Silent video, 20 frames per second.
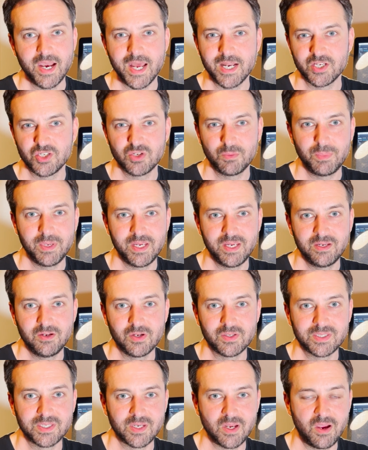and it should be
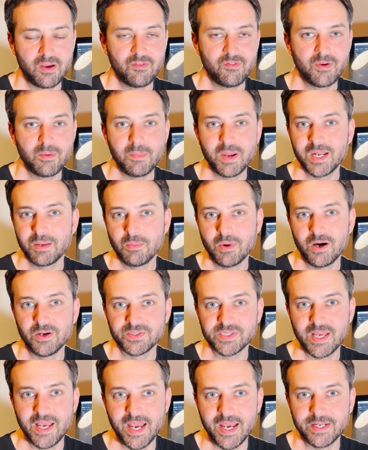good to go for many
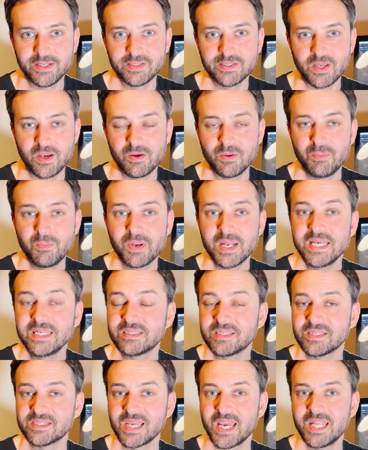miles ahead. So
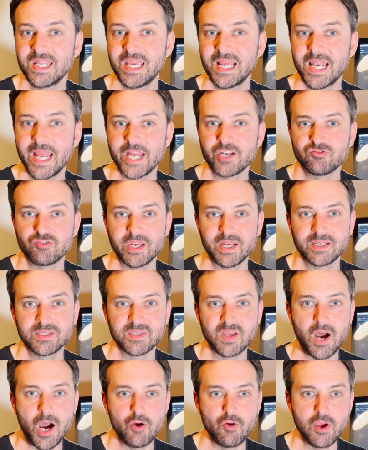pleased to say the
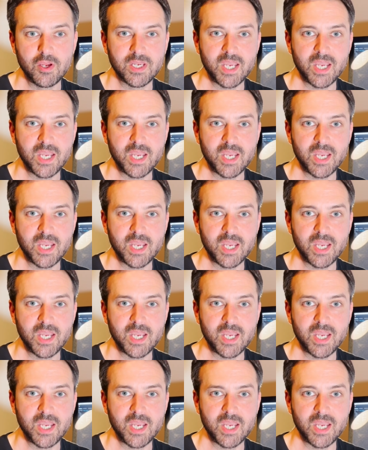electrics are